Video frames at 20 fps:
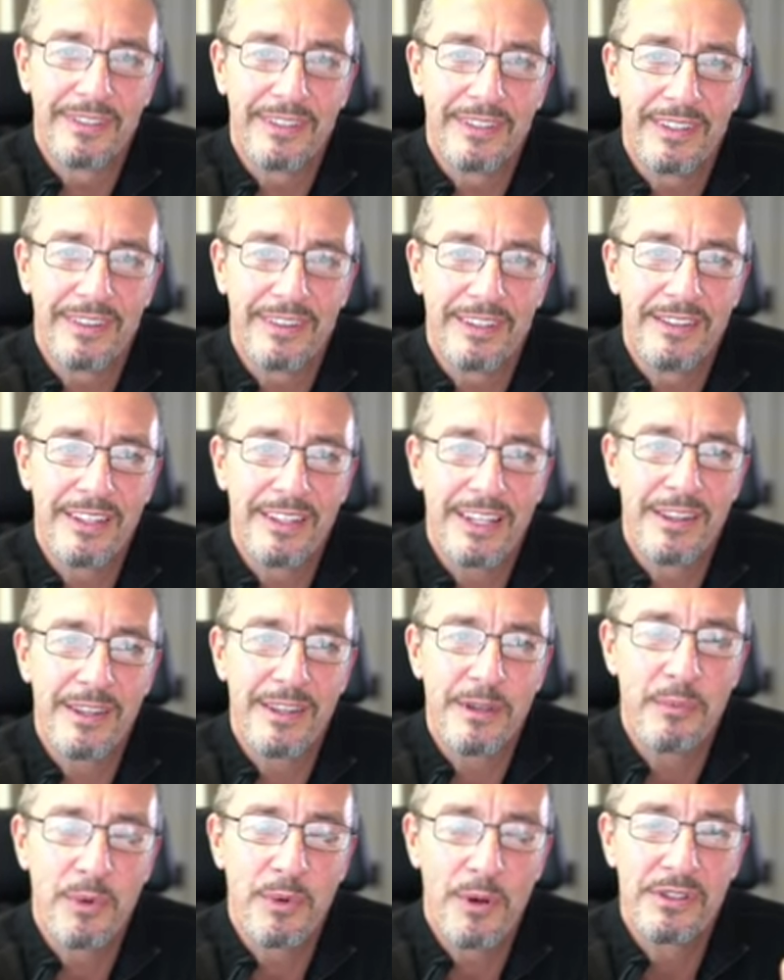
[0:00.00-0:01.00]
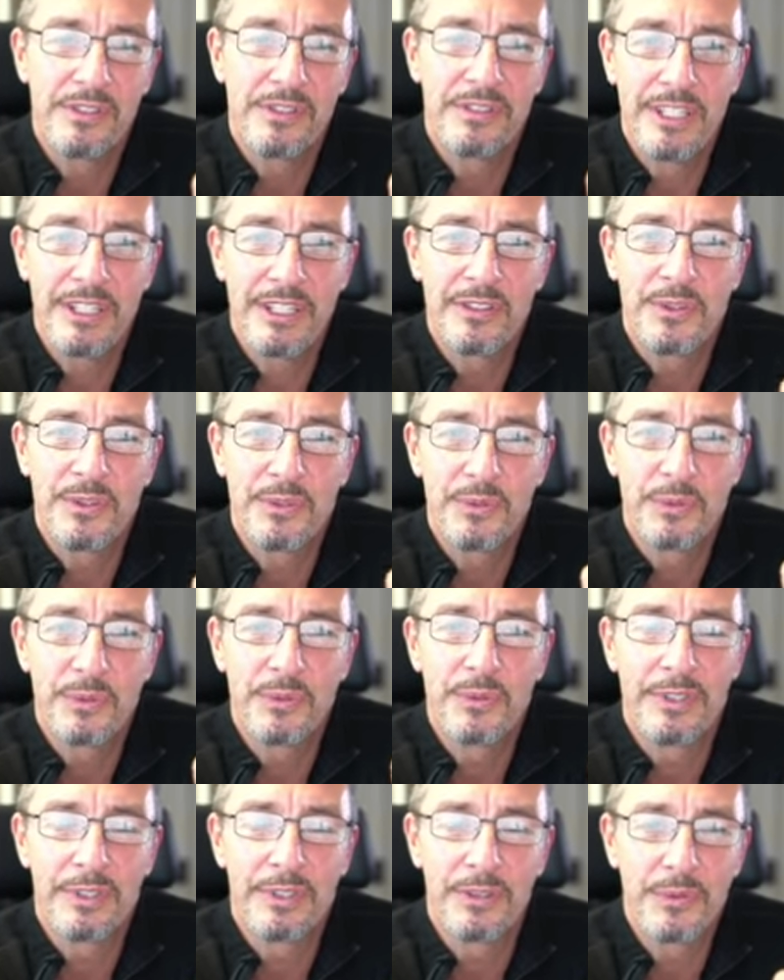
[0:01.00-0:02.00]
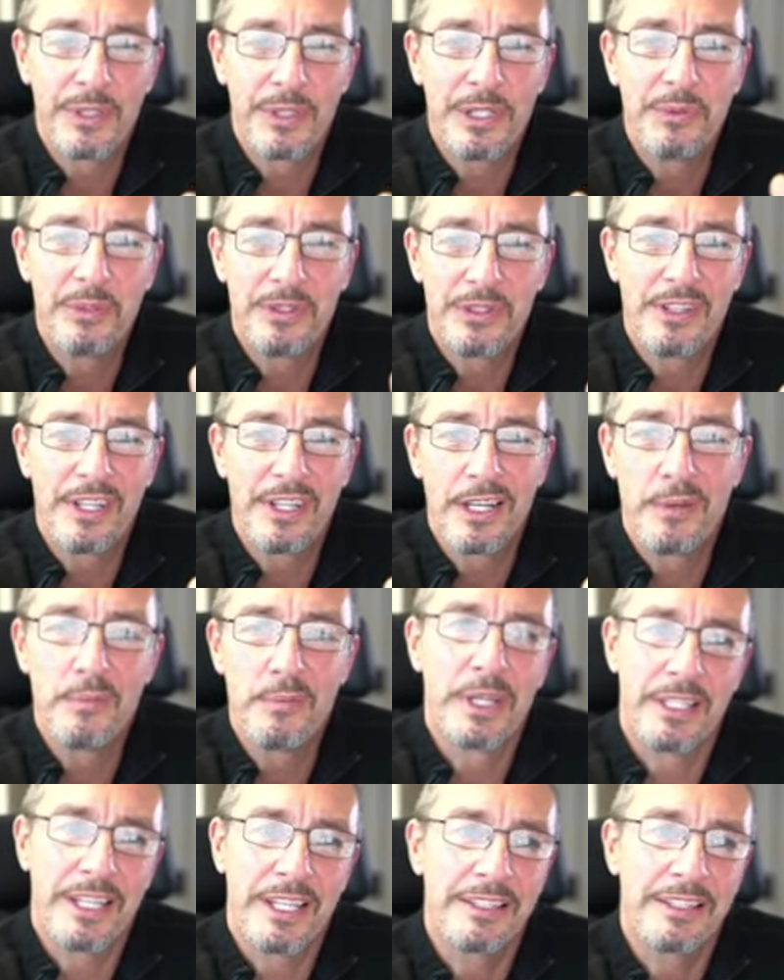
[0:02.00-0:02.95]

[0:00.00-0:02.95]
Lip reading: And then the other person needs to agree within their limit.